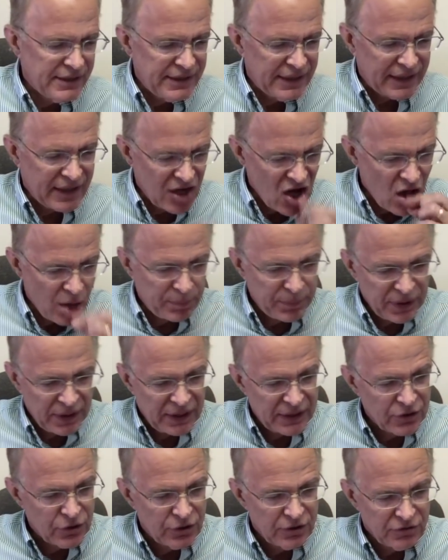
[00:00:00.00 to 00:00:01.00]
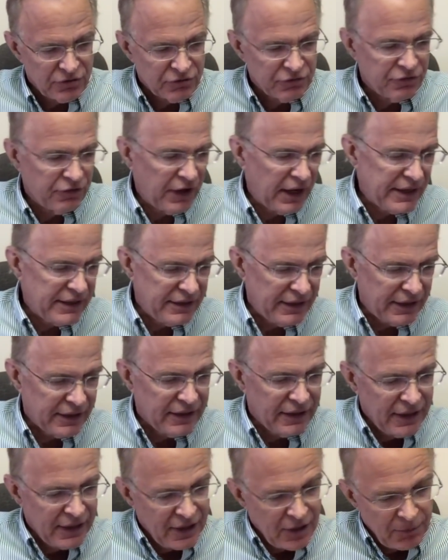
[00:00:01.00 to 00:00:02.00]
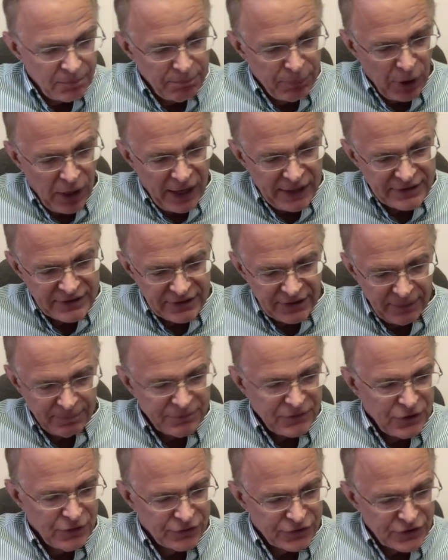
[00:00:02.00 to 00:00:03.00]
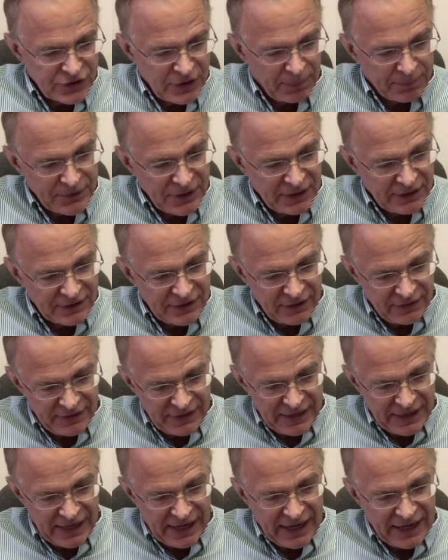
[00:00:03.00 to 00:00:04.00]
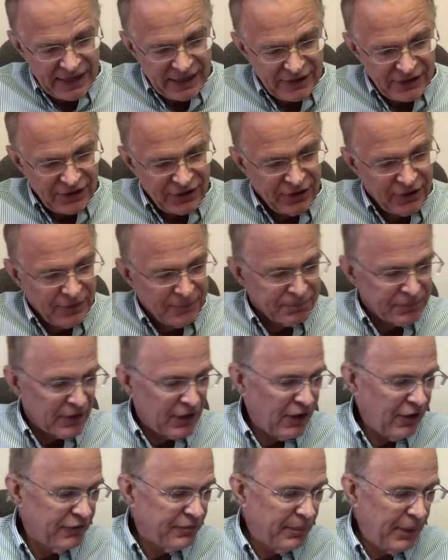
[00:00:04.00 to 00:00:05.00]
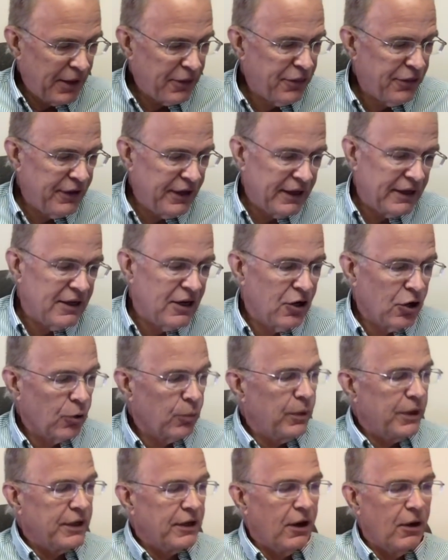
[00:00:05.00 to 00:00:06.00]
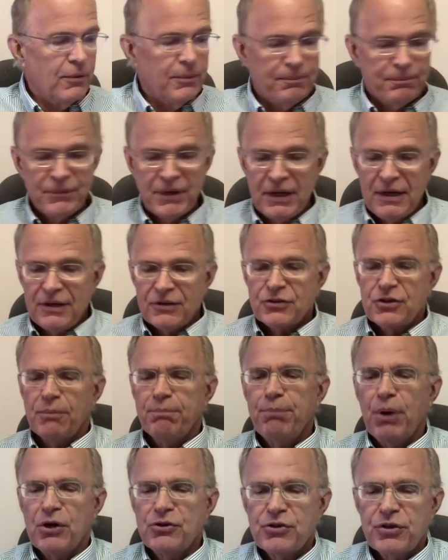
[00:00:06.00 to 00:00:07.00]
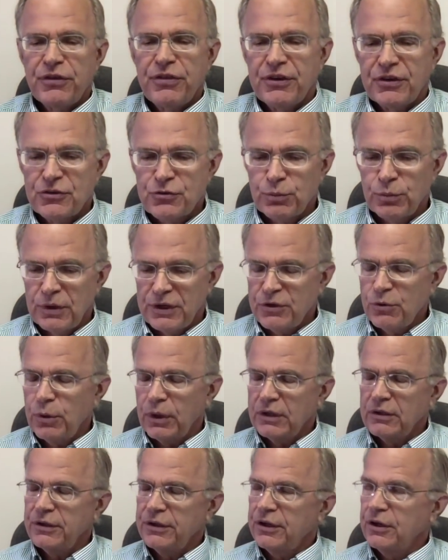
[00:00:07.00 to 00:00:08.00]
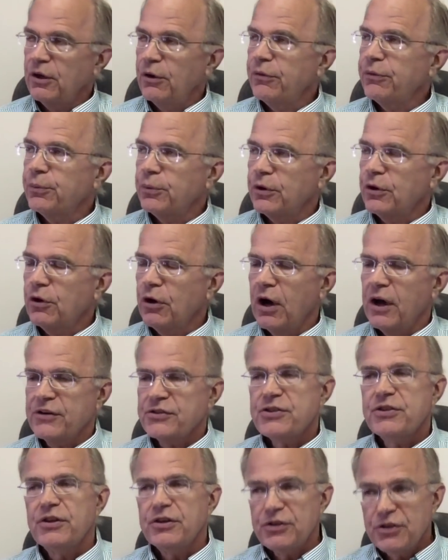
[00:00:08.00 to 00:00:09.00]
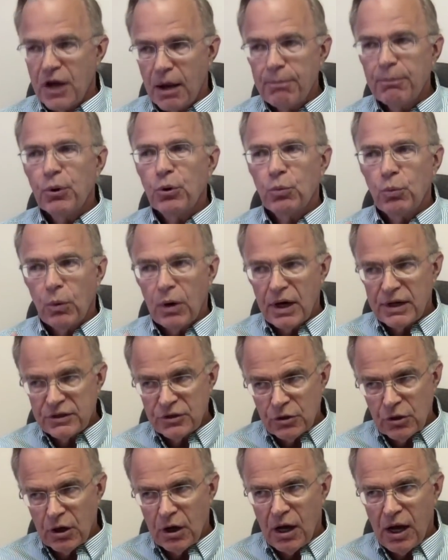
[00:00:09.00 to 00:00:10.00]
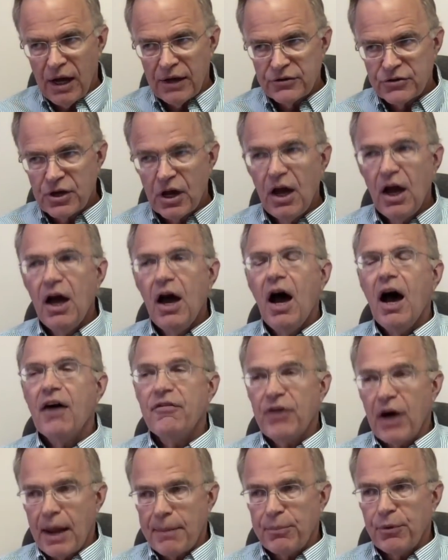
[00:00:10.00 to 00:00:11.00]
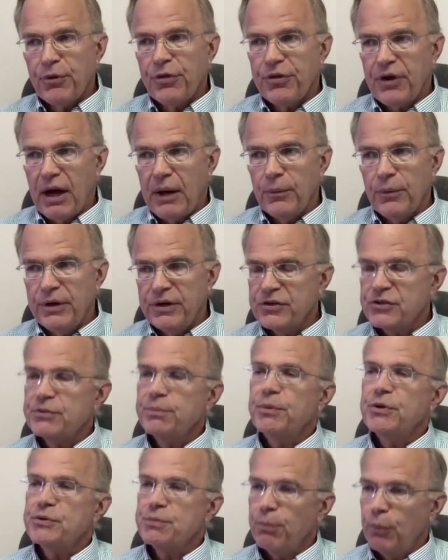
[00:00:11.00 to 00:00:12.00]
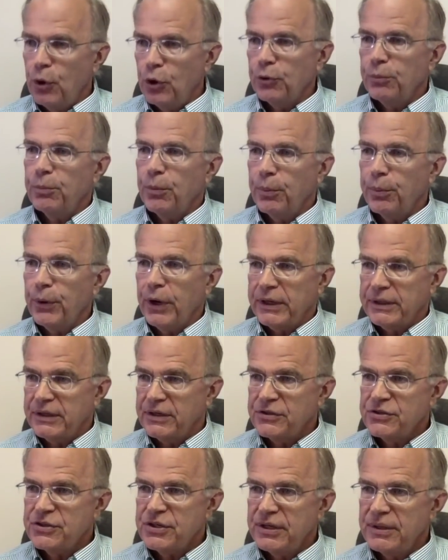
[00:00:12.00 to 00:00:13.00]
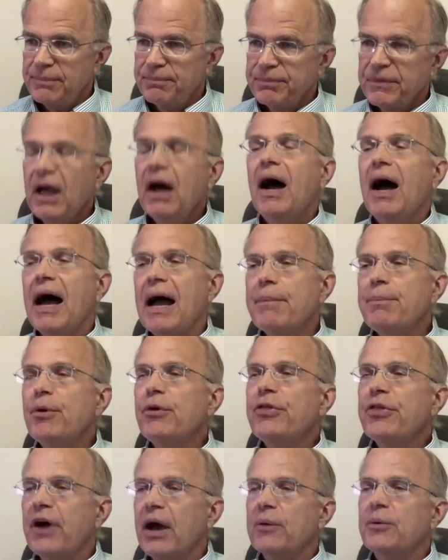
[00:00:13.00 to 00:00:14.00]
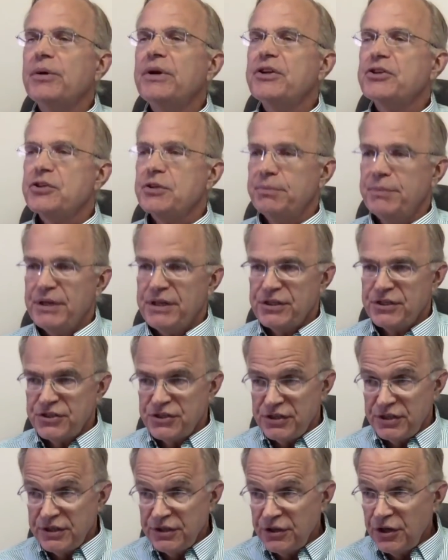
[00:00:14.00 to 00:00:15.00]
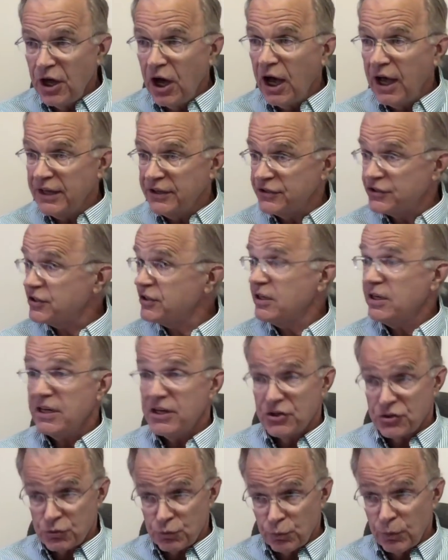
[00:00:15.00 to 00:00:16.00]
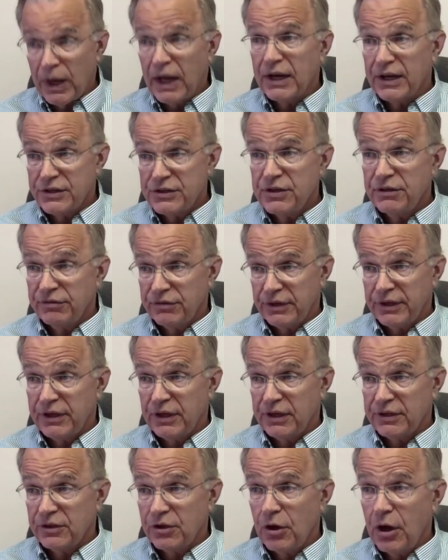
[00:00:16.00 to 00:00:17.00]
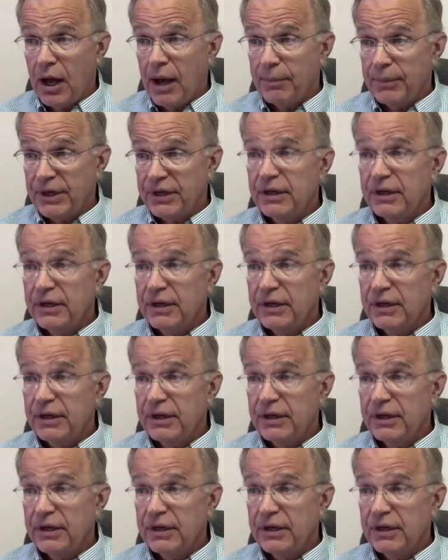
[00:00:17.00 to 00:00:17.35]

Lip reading: dig it up, and I couldn't find it. But you've skipped into the end of my thing. Here we go. It's a bunch of things really quickly to go through cause. The number one cause of hypothyroidism is multiple pregnancy. Hypothyroidism in nuns is relatively uncommon.